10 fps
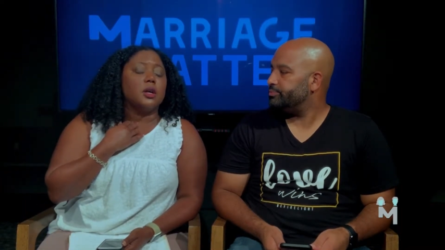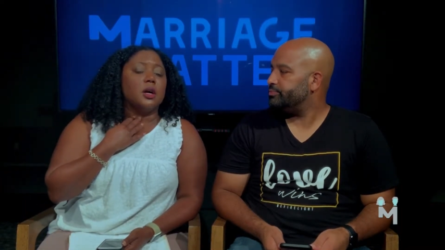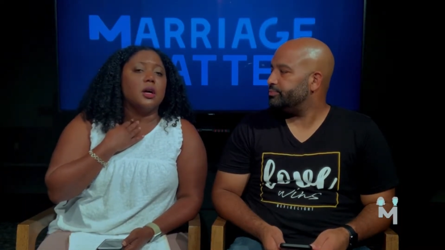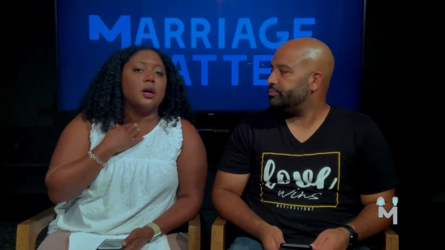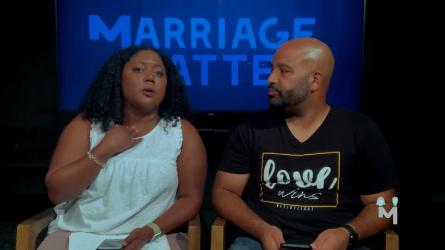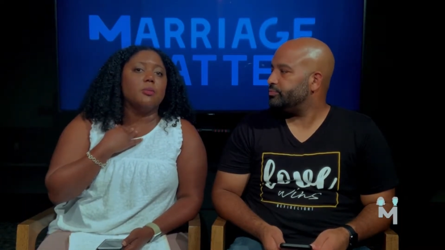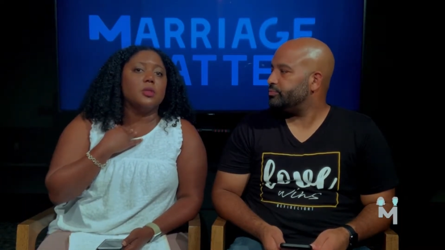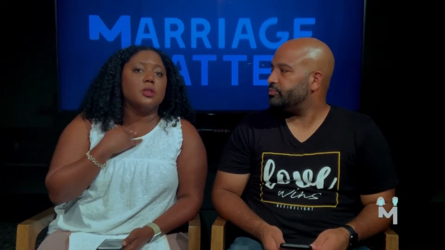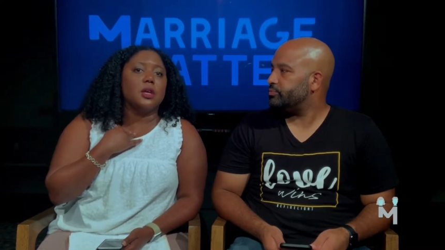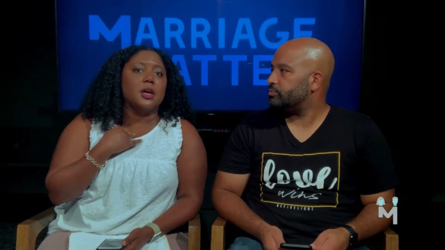Speaker 1: Um,
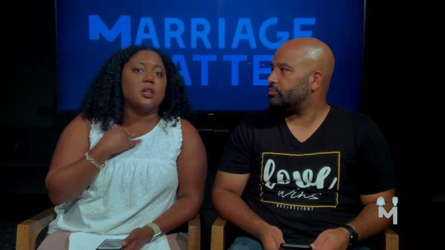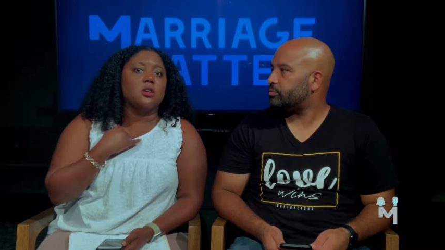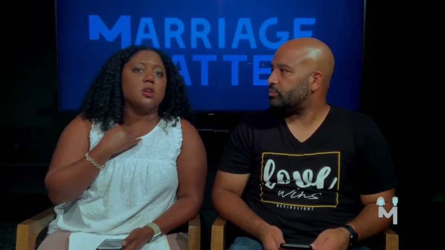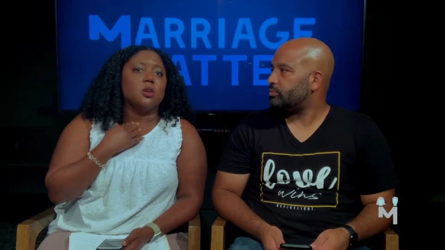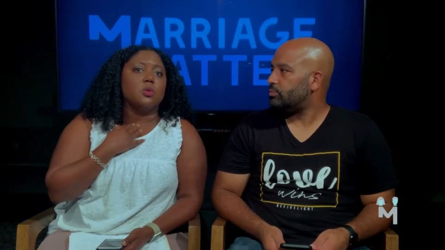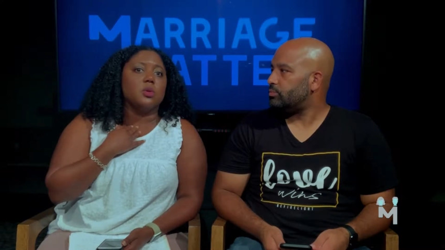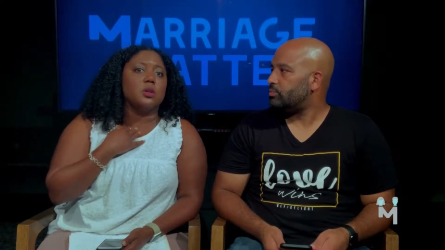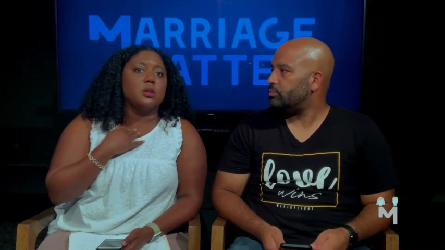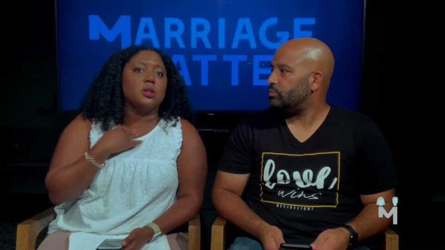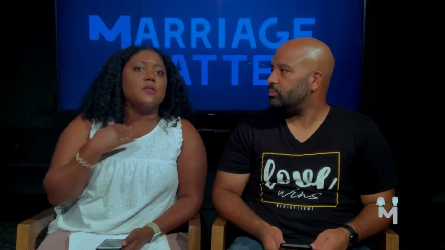that you know,
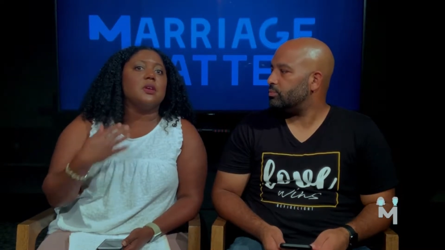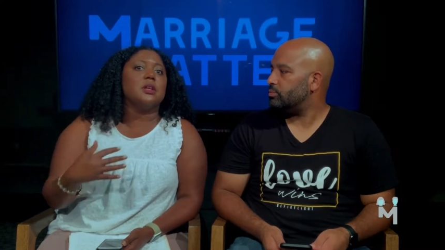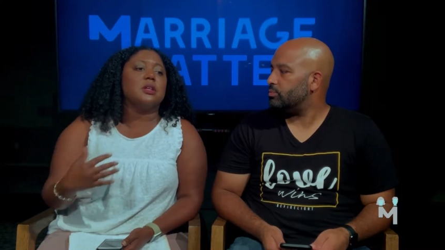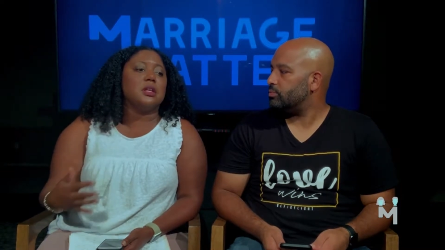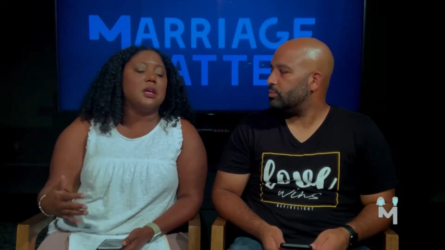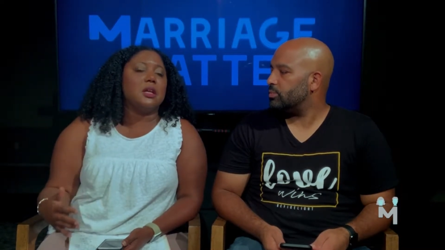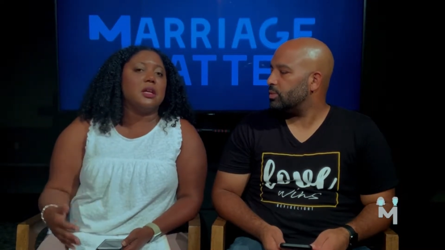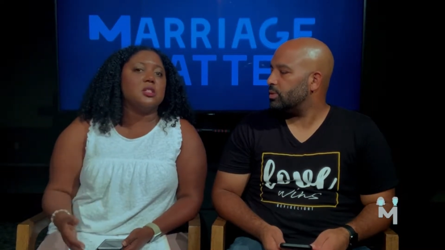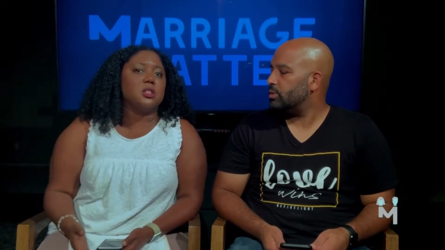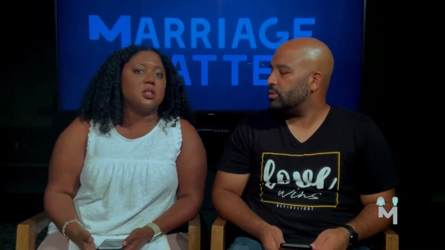we're living in a day and
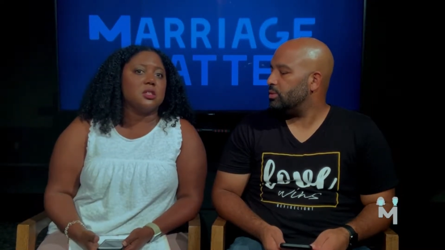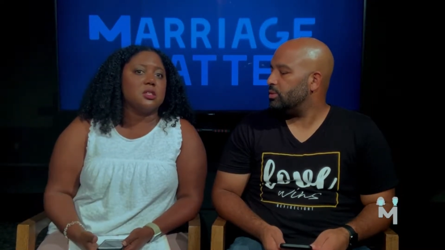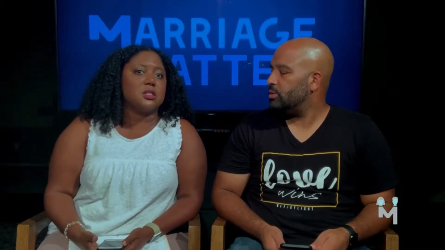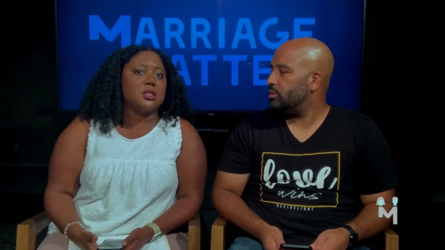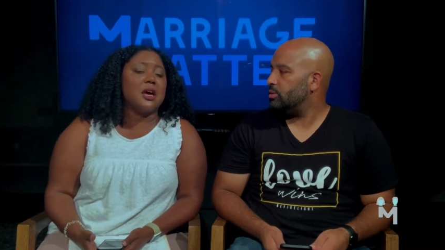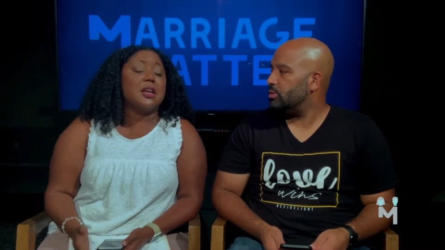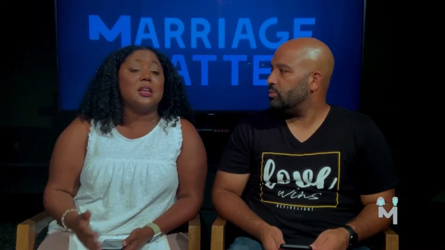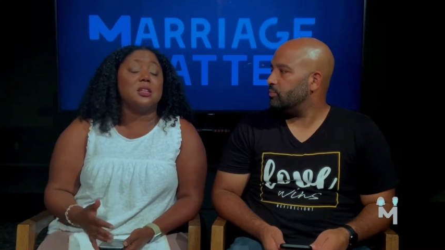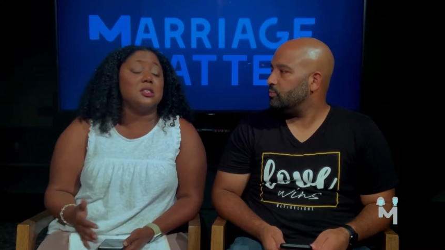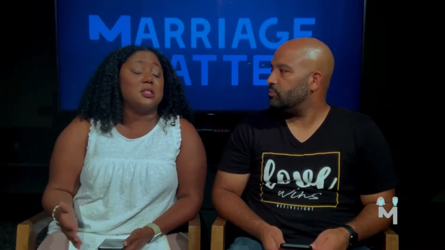age and in a society,
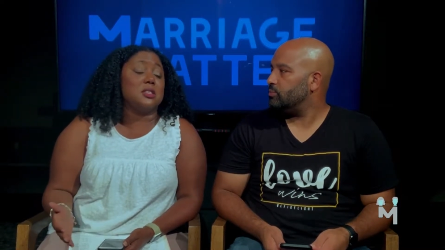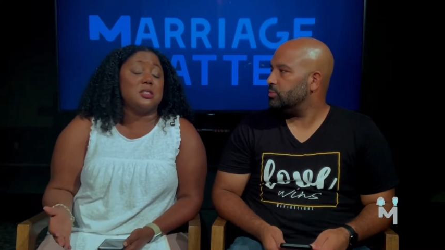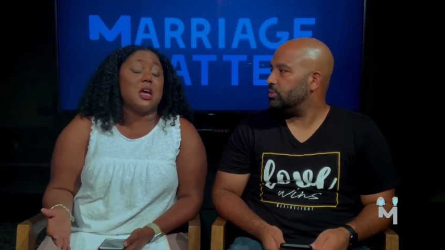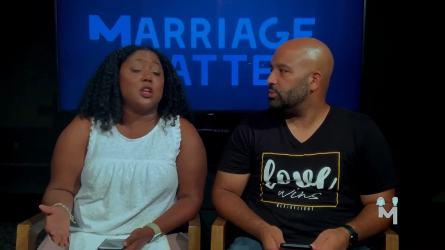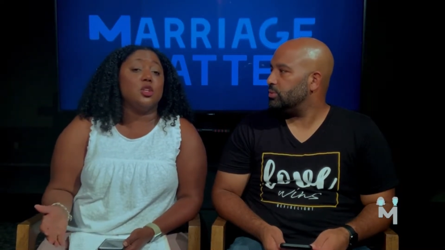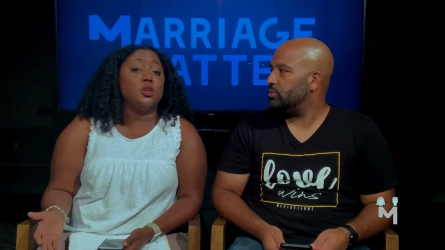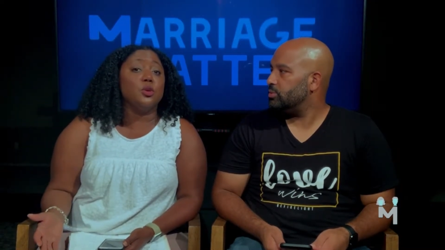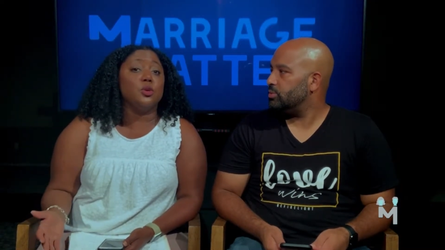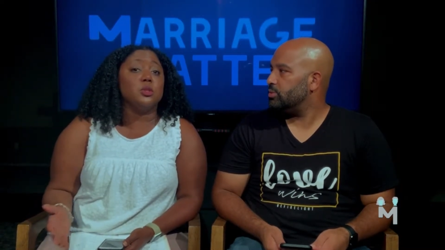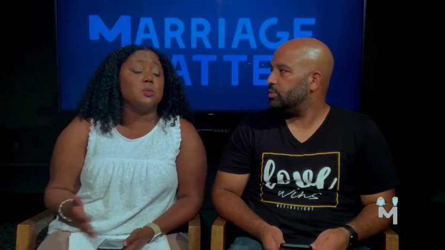and this is not
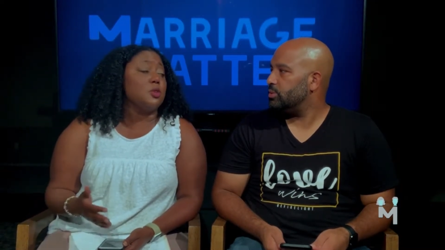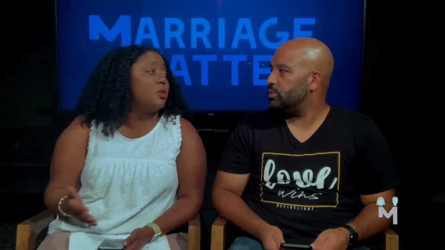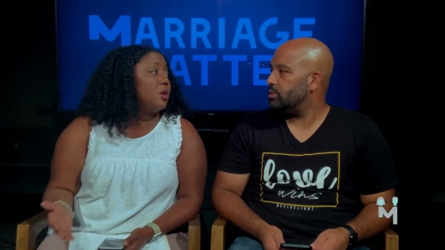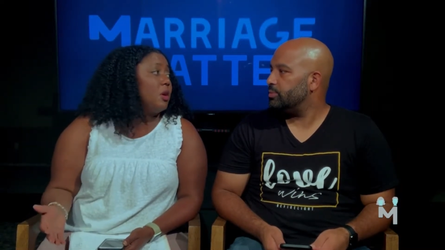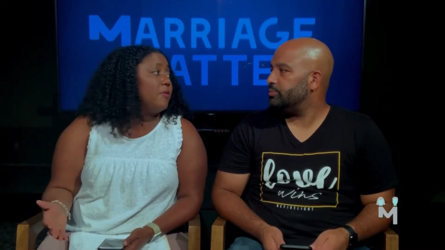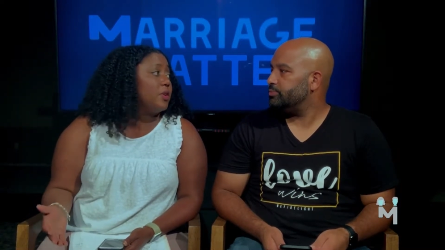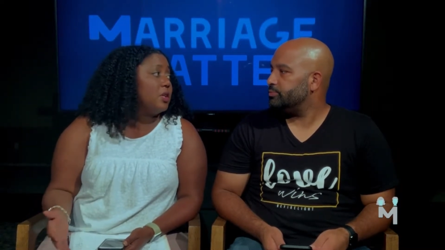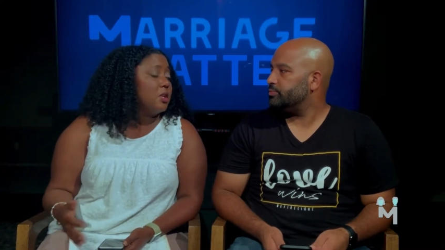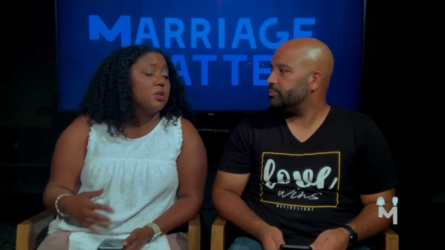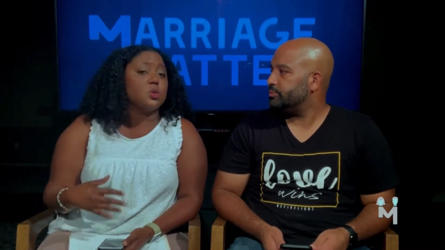new. It's been going on for
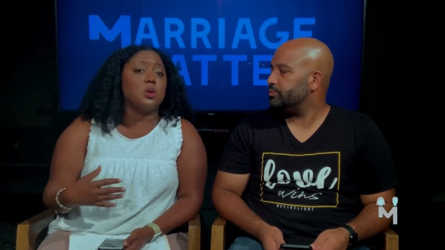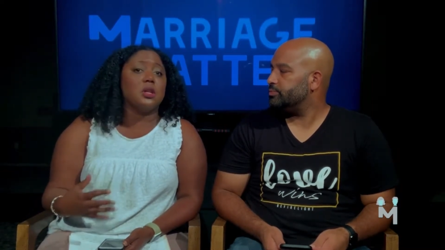years, where